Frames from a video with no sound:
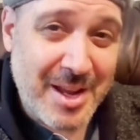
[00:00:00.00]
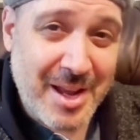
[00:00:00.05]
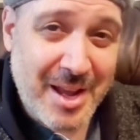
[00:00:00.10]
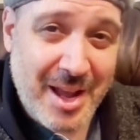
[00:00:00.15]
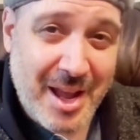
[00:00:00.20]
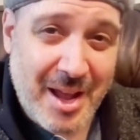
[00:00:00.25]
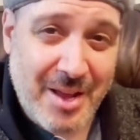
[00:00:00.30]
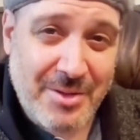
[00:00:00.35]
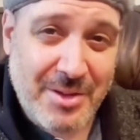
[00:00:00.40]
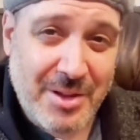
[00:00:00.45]

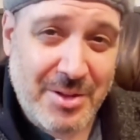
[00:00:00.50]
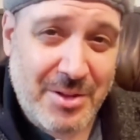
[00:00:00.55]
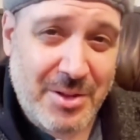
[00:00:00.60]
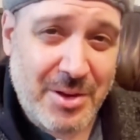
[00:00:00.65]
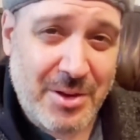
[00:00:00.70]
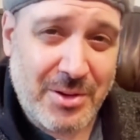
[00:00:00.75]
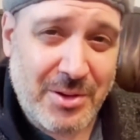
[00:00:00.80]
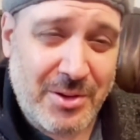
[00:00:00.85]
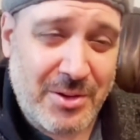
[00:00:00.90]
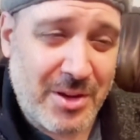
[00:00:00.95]
and that
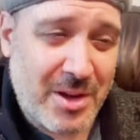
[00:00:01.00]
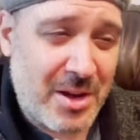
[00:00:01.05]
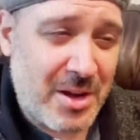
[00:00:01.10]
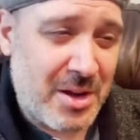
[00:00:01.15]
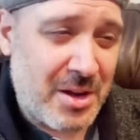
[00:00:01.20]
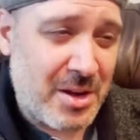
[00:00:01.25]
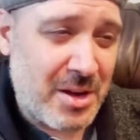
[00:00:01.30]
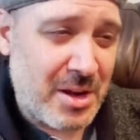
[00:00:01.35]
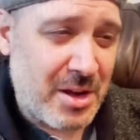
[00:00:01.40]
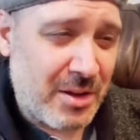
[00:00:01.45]
there's a
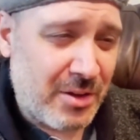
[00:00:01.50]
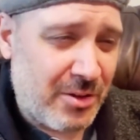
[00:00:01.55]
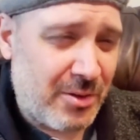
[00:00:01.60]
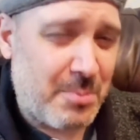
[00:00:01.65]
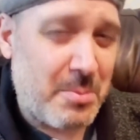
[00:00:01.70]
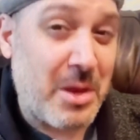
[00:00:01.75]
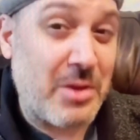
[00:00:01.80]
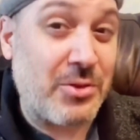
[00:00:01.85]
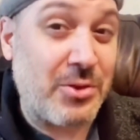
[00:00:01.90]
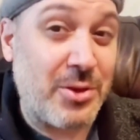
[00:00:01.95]

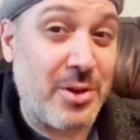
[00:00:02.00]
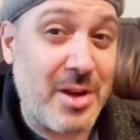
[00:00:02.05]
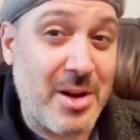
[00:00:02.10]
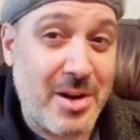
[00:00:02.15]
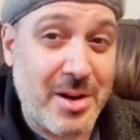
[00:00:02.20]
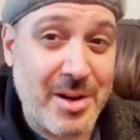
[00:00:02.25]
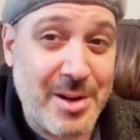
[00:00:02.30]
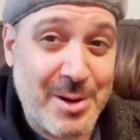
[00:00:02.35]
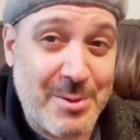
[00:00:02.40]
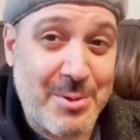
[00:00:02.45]
special
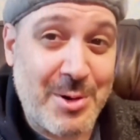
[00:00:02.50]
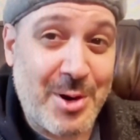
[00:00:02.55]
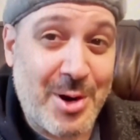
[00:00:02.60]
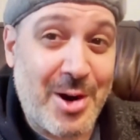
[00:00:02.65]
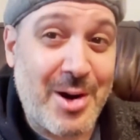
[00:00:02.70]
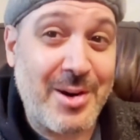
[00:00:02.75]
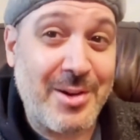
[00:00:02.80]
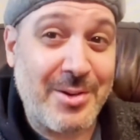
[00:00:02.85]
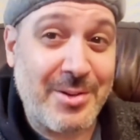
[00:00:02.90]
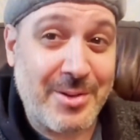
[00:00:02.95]
area where
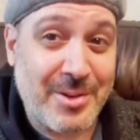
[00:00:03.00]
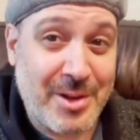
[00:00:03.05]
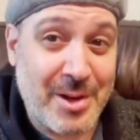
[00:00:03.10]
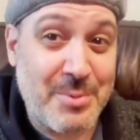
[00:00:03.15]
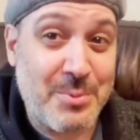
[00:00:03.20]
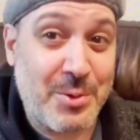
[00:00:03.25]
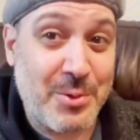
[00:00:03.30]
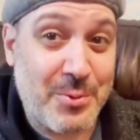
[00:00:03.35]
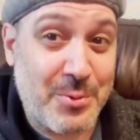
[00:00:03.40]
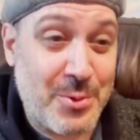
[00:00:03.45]
artists can
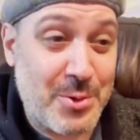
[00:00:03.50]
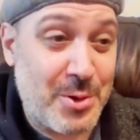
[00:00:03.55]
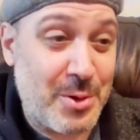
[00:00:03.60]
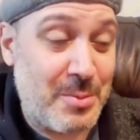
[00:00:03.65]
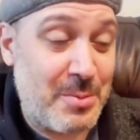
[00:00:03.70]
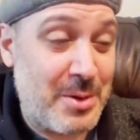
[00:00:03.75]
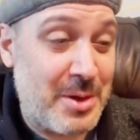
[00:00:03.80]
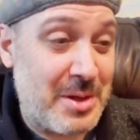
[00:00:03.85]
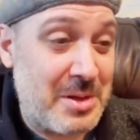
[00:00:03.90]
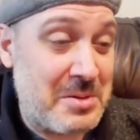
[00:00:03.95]
perform.